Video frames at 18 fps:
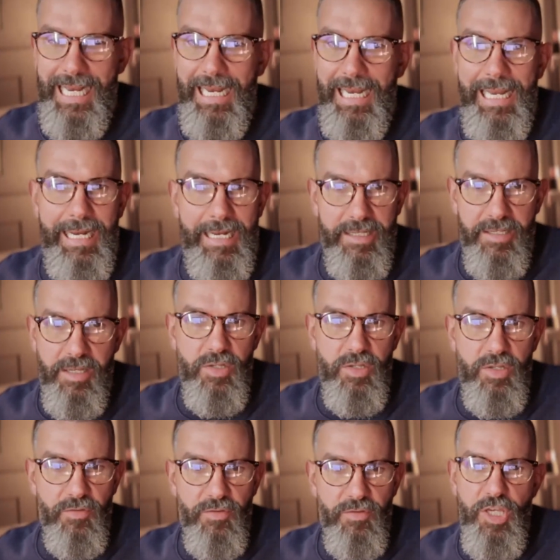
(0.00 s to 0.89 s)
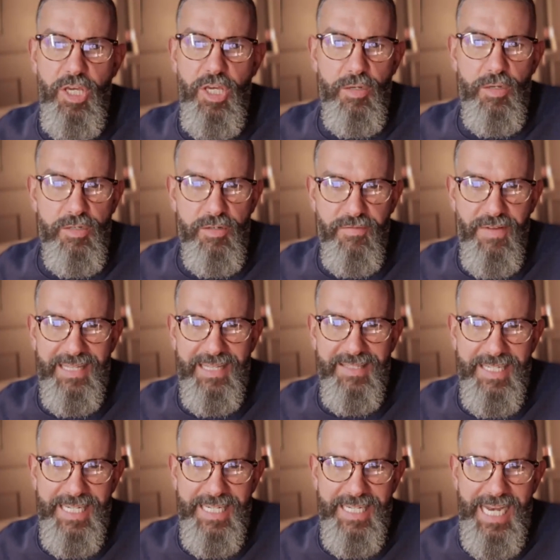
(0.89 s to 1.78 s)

clearly sort of a huge advantage.